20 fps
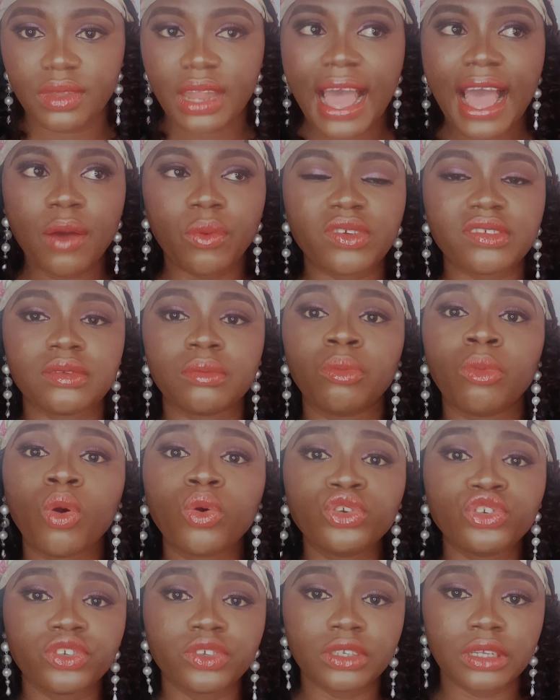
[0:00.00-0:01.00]
I was
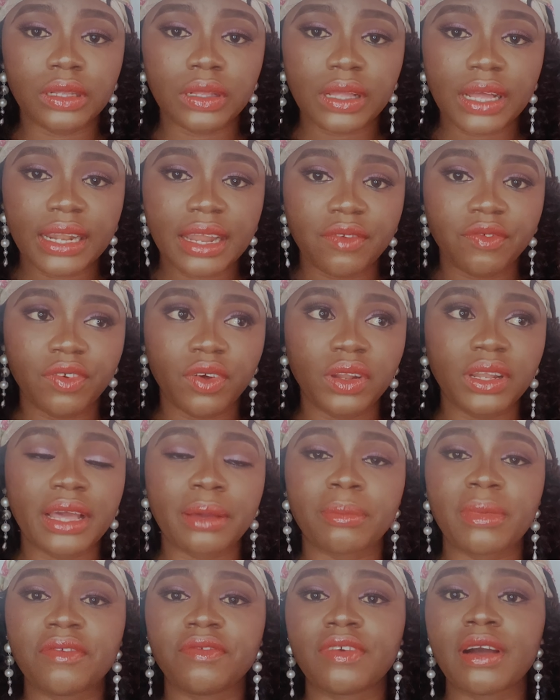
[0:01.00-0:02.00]
emotional and I felt
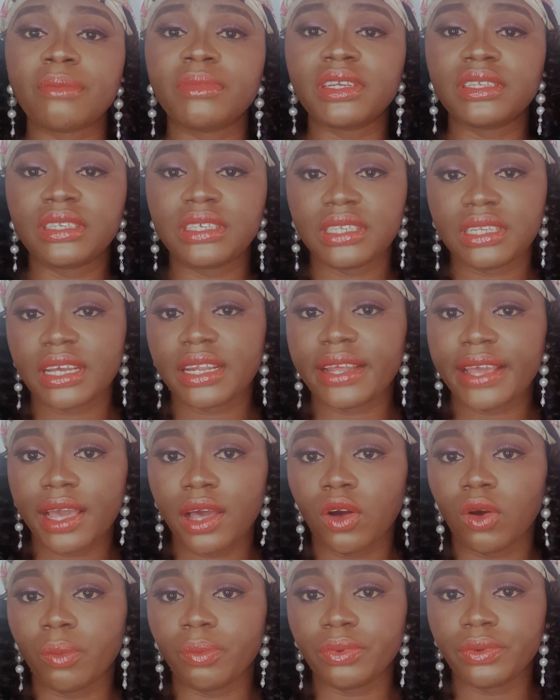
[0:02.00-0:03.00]
like my family needed
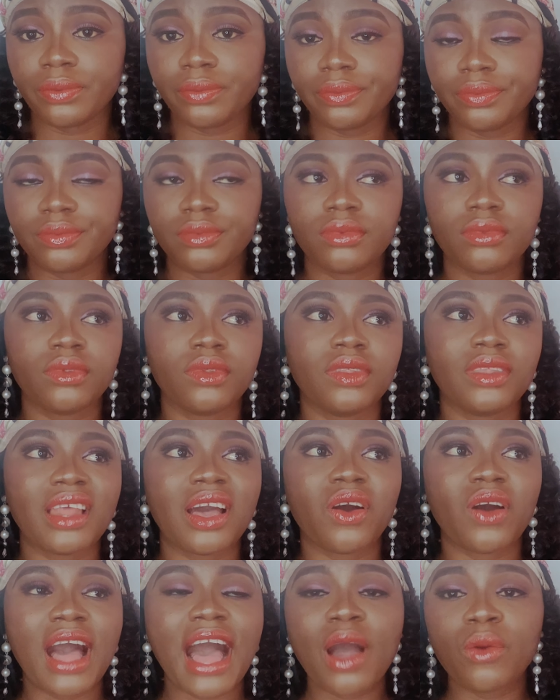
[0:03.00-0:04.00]
help.
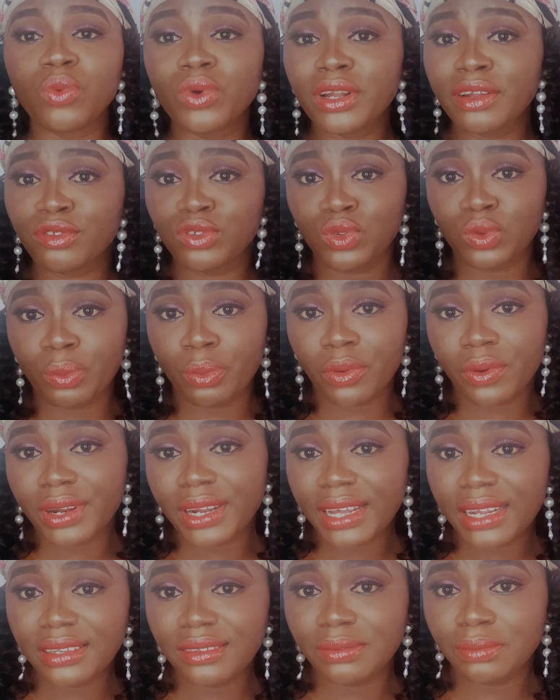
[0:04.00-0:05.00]
Now, I would have
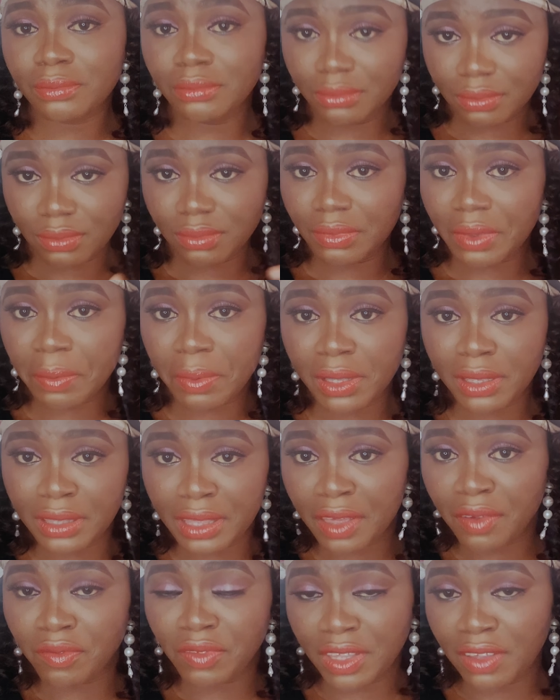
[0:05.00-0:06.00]
supported, maybe
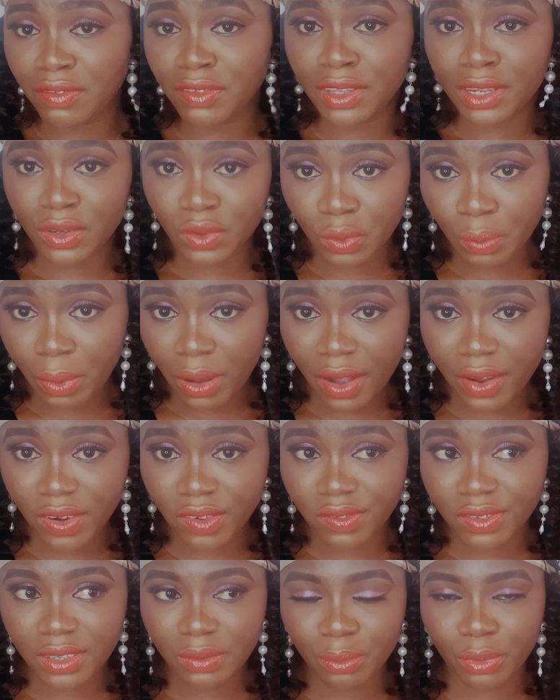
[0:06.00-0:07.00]
given a little part
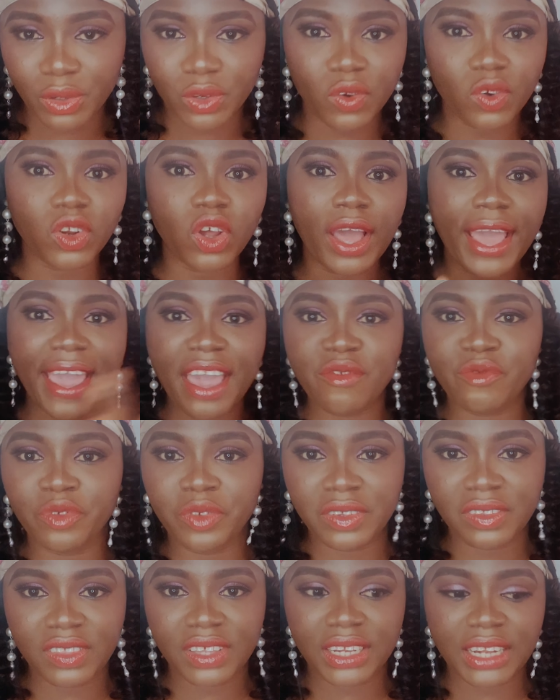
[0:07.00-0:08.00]
of it, but not
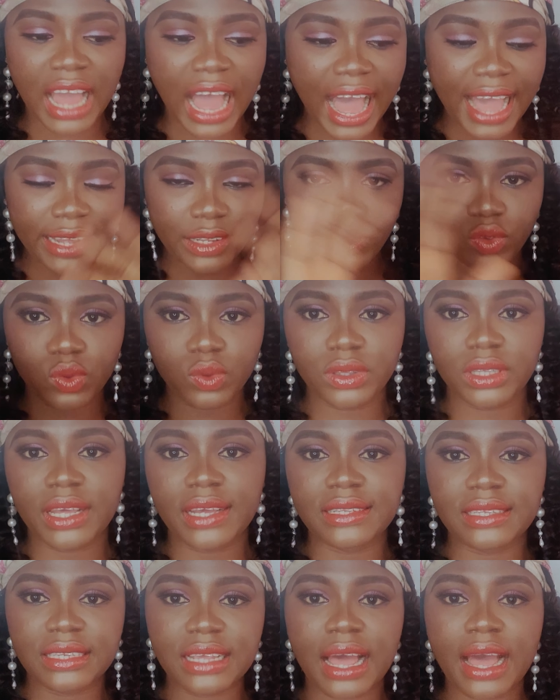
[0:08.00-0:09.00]
everything. I took
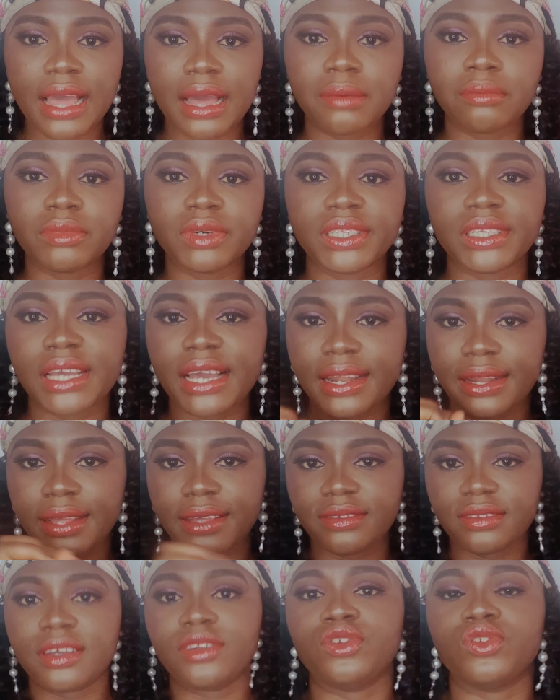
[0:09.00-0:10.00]
the entire money and
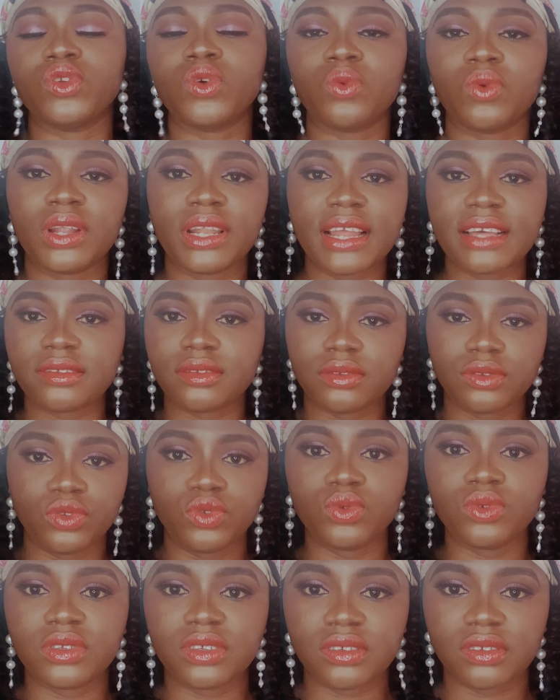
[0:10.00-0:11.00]
I said, you know what, let's
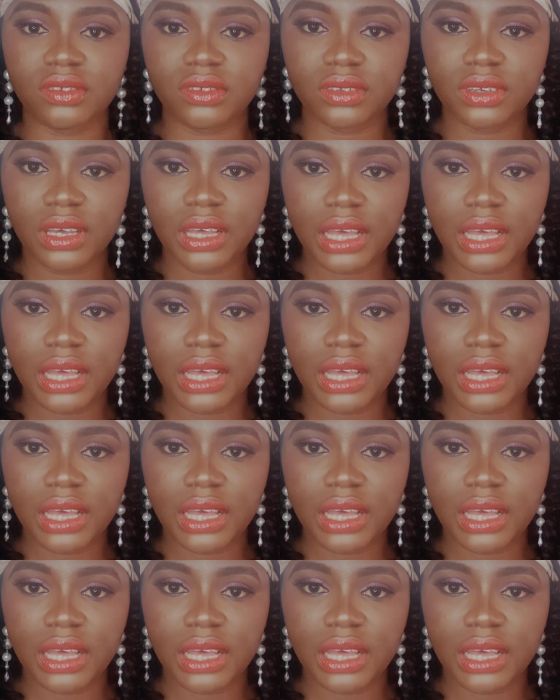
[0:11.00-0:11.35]
do this.